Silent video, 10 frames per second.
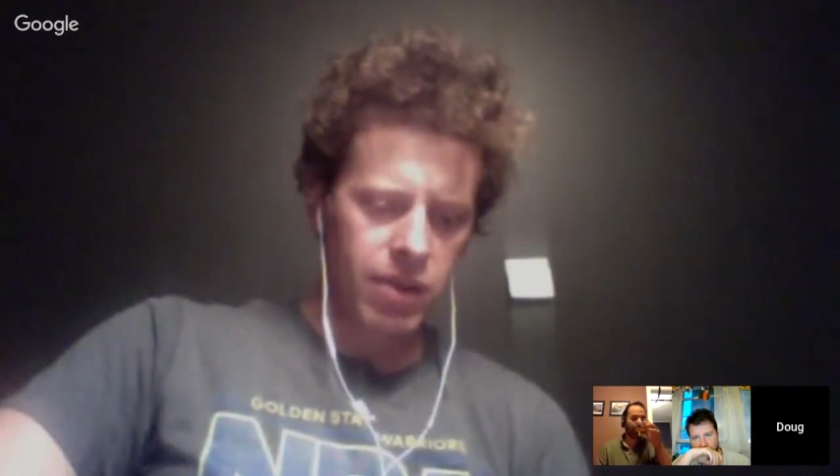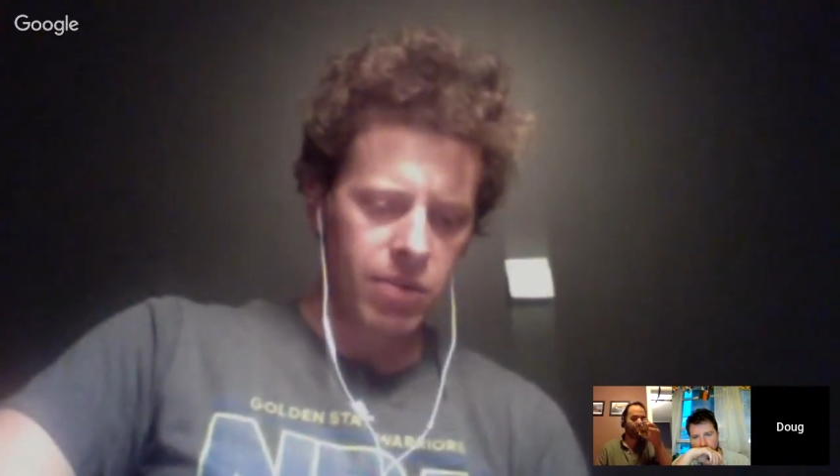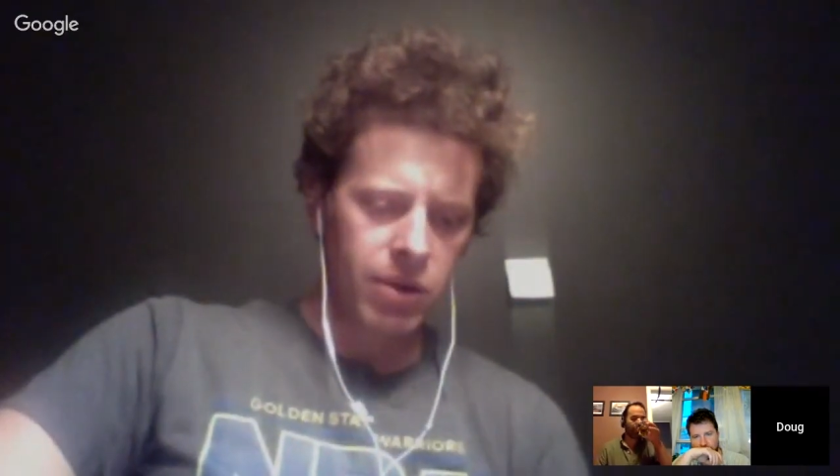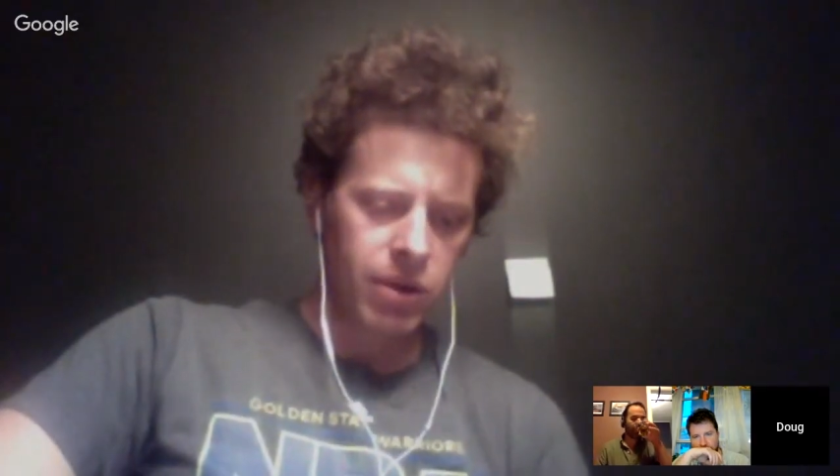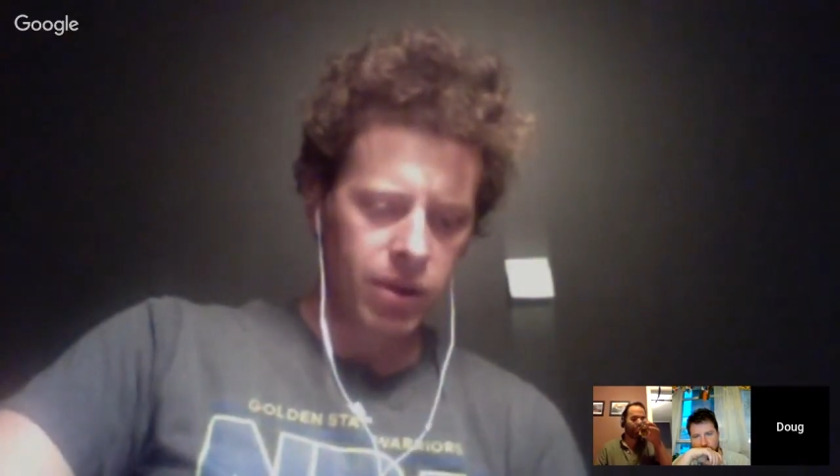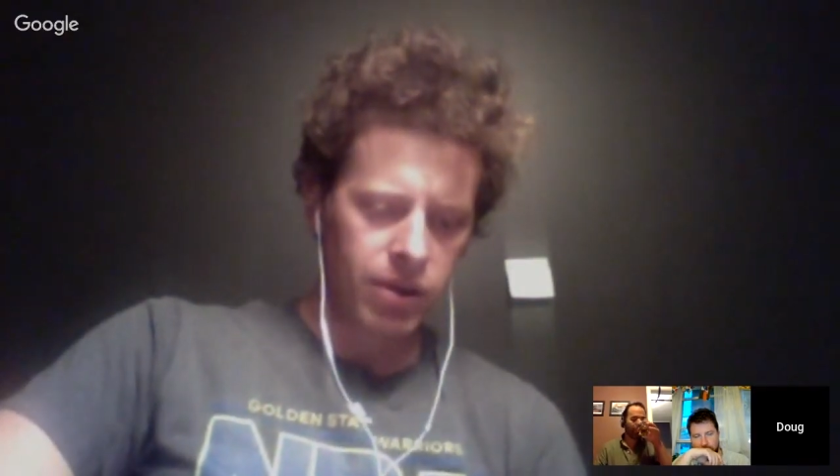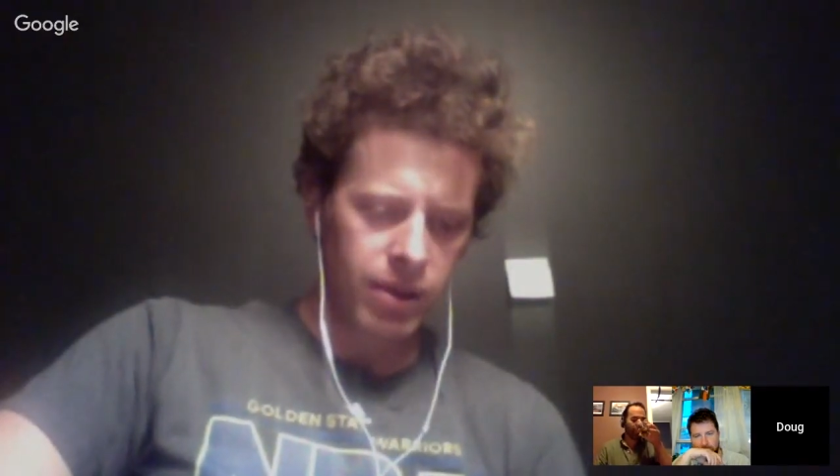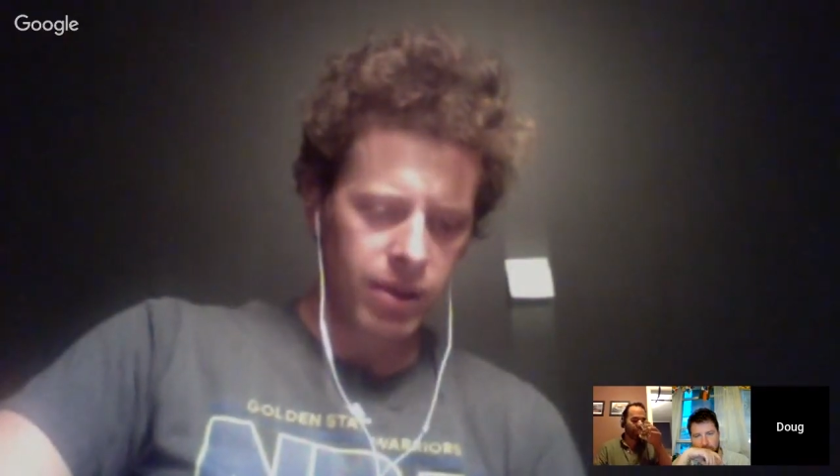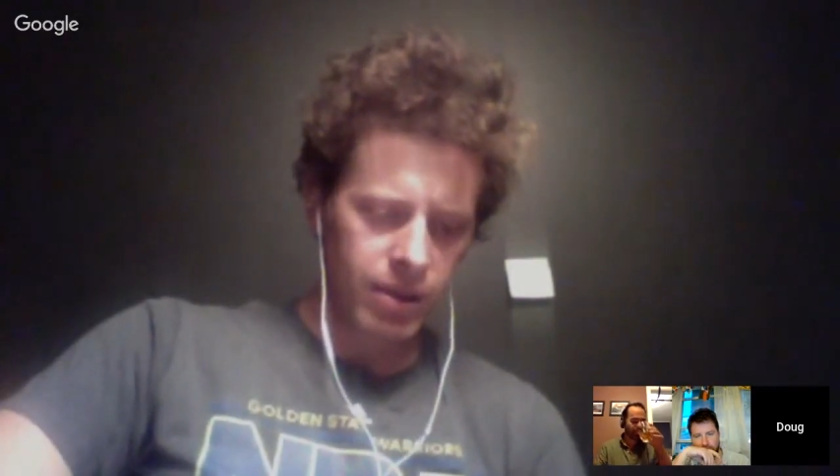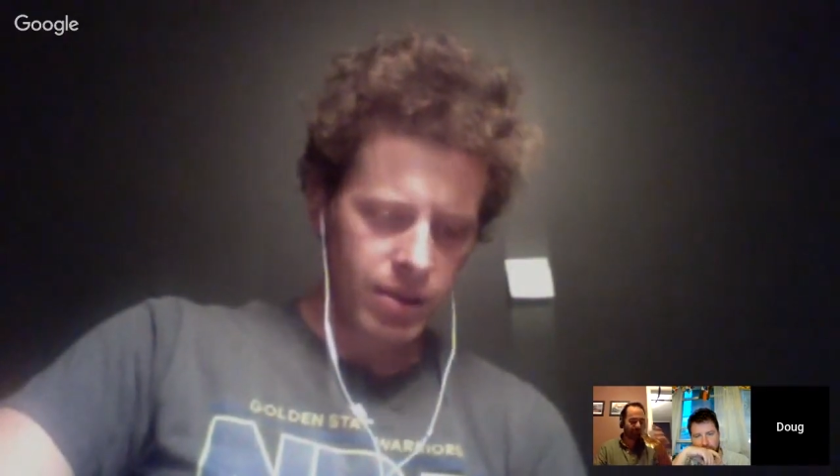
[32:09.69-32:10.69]
middle of
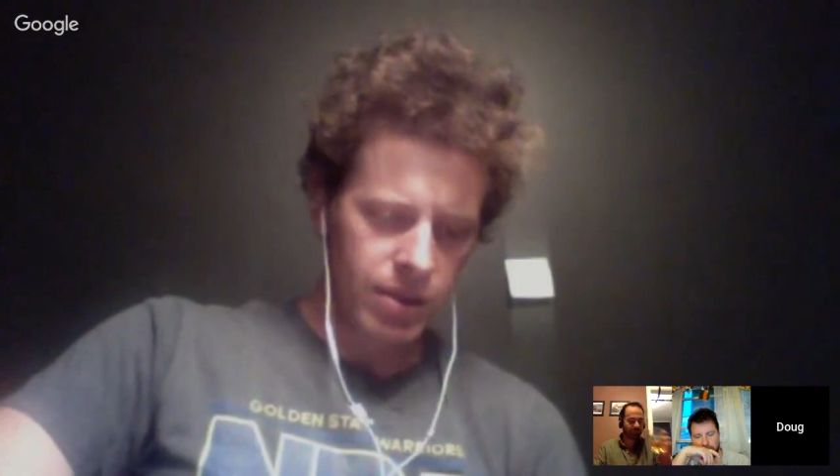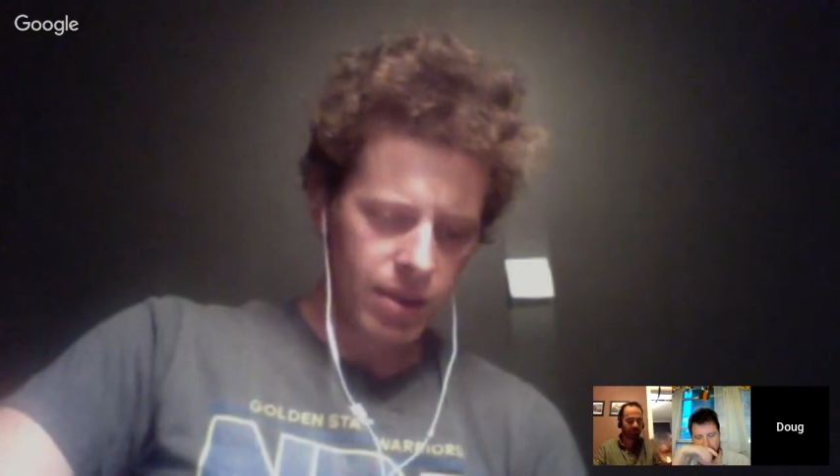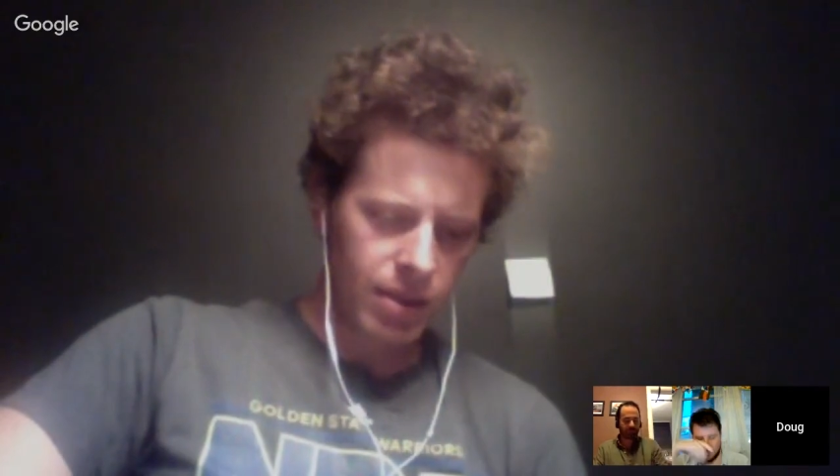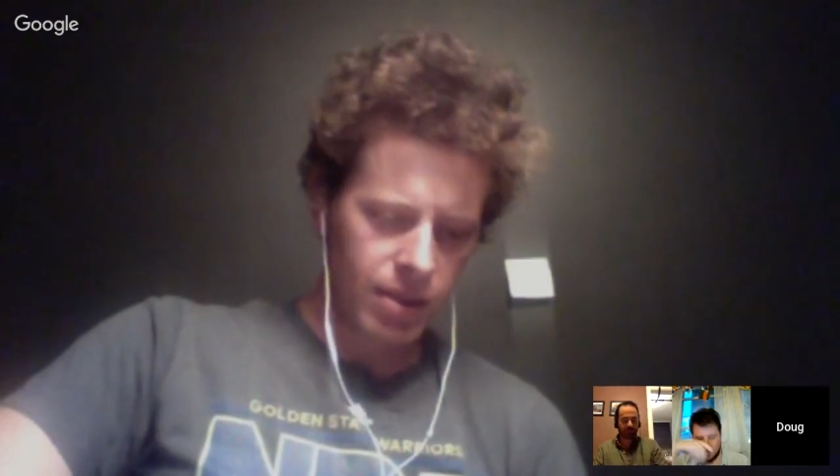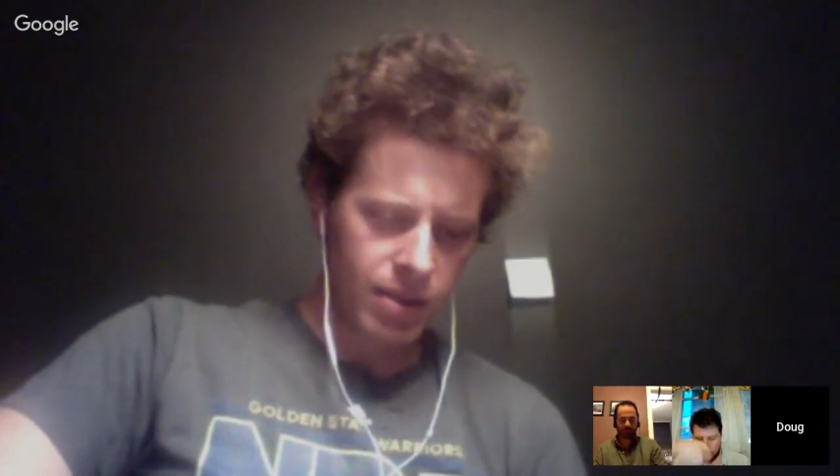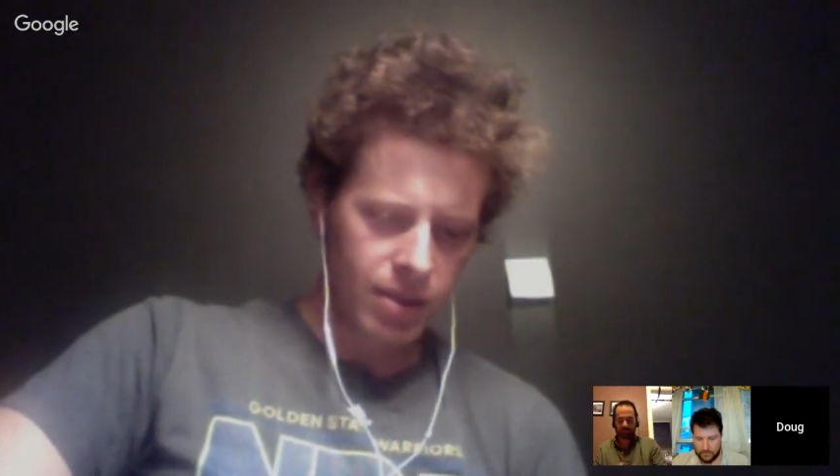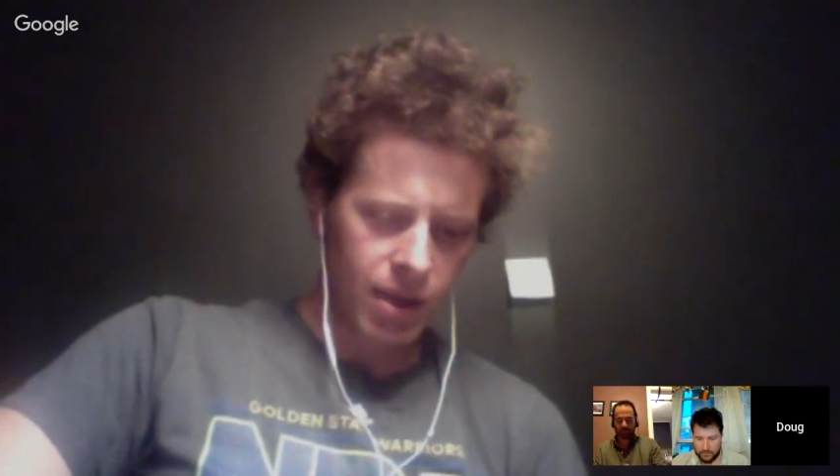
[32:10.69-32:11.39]
it. It says,